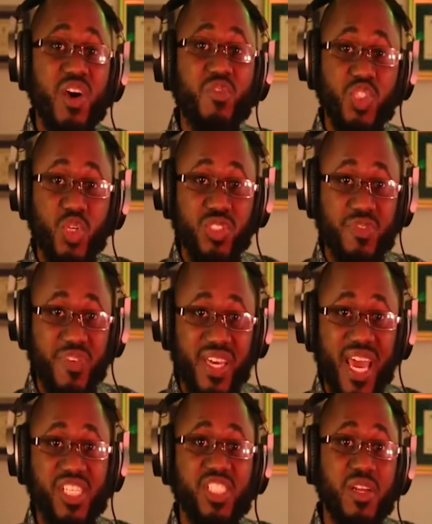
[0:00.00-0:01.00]

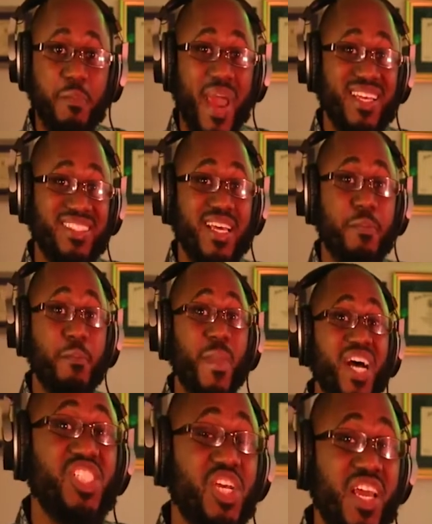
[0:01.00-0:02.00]
certification makes it
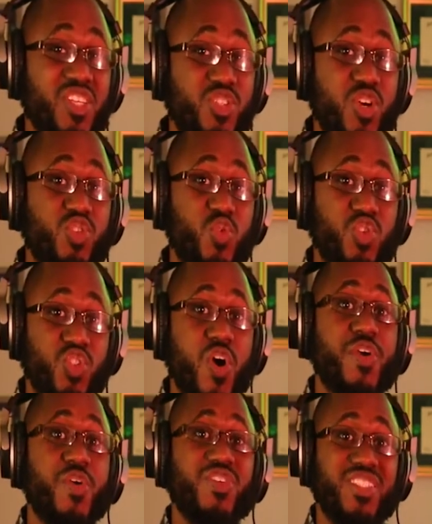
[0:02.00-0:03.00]
much easier to start
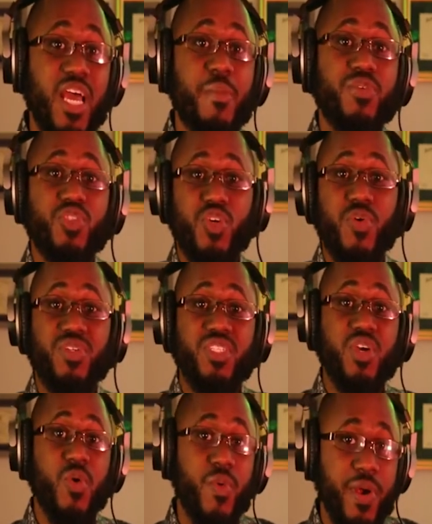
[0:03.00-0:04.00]
your cybersecurity
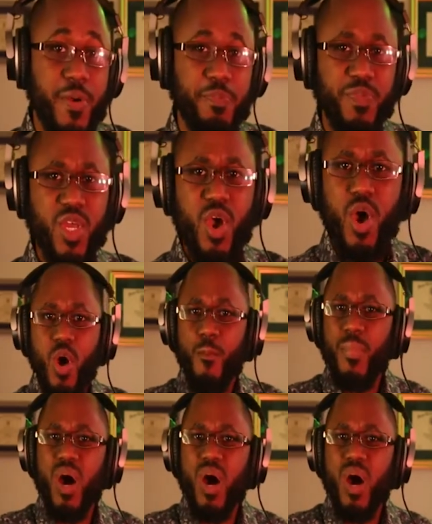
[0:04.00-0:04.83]
career. But